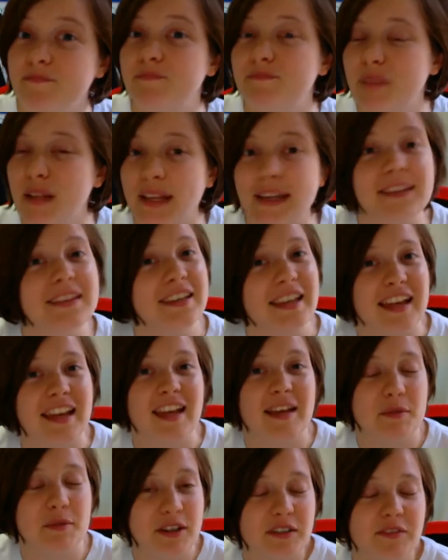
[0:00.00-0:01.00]
played the
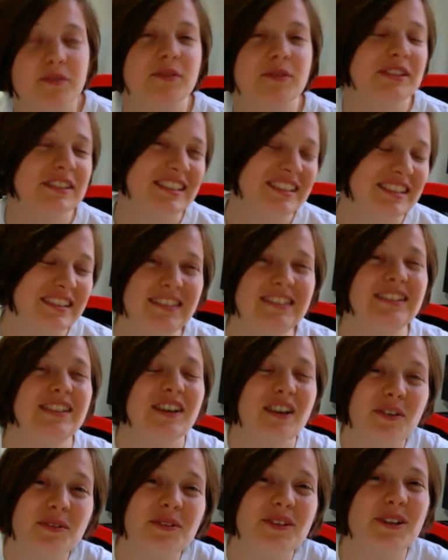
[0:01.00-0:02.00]
game and have
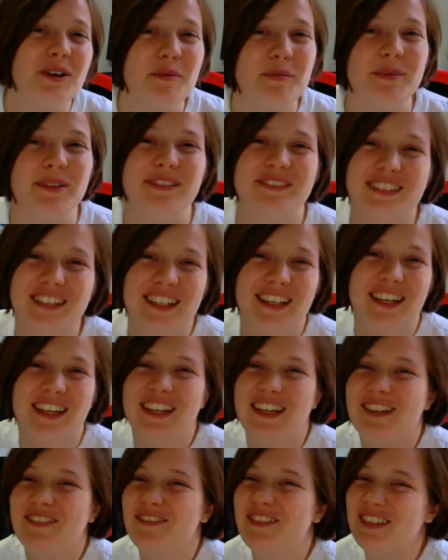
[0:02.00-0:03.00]
already owned a copy of the
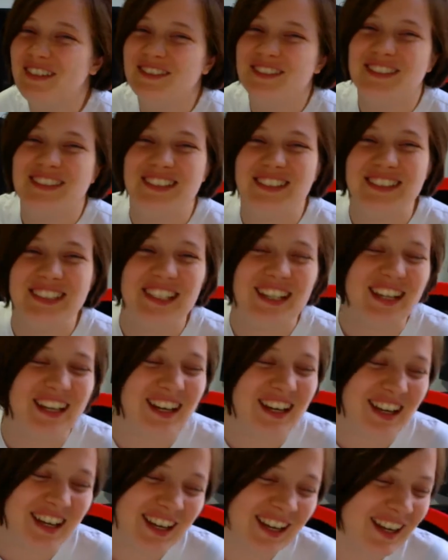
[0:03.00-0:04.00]
game. It was
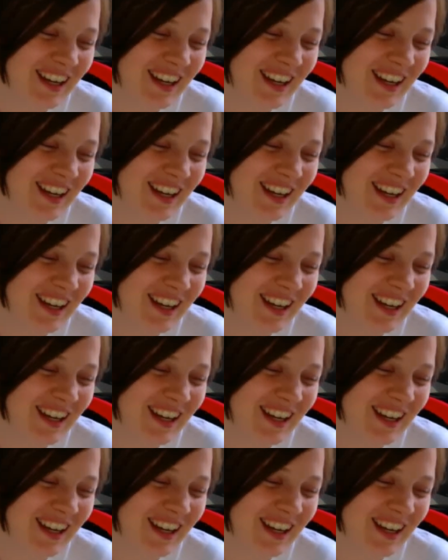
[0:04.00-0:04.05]
there